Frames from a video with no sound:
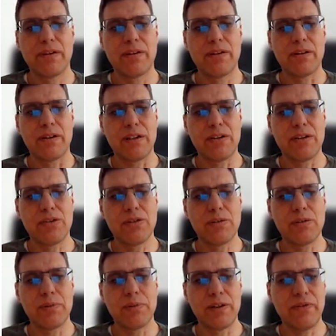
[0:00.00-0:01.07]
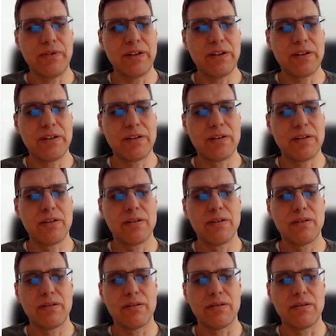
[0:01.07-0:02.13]
And the ENTSO-E prefix,
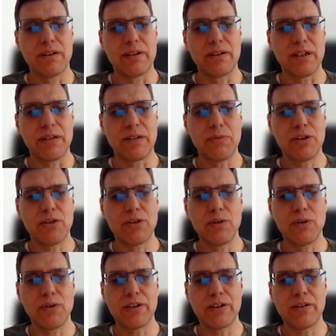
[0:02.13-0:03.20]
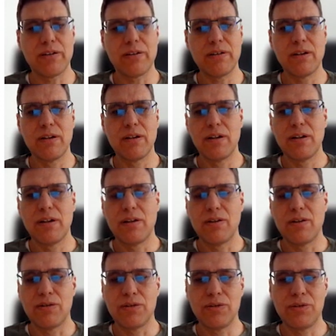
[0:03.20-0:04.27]
the same situation,
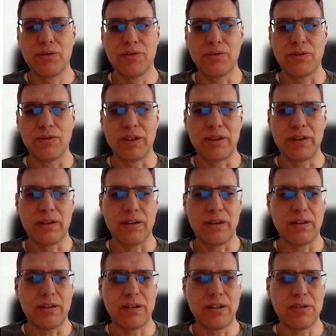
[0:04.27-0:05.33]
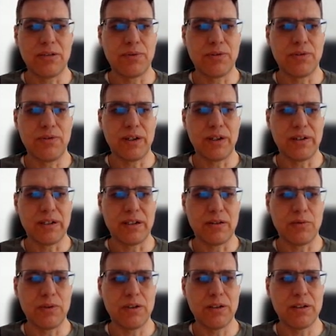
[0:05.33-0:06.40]
although in these profiles
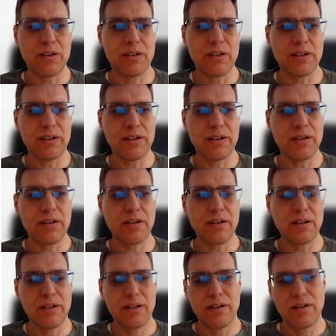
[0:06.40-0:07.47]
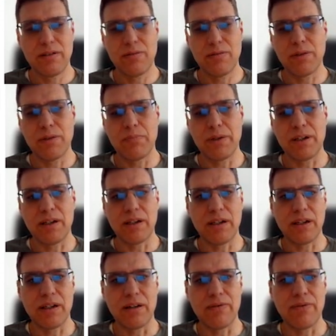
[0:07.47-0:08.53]
that we are discussing, we
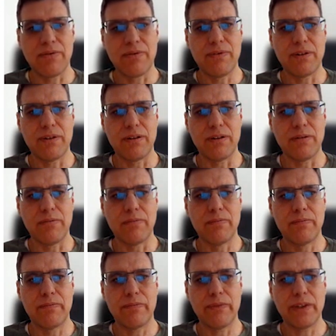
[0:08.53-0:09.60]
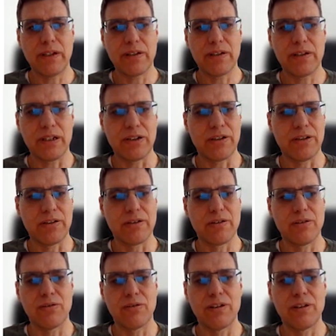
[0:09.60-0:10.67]
barely have
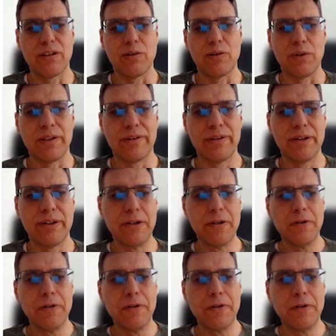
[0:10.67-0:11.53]
extensions, only the one,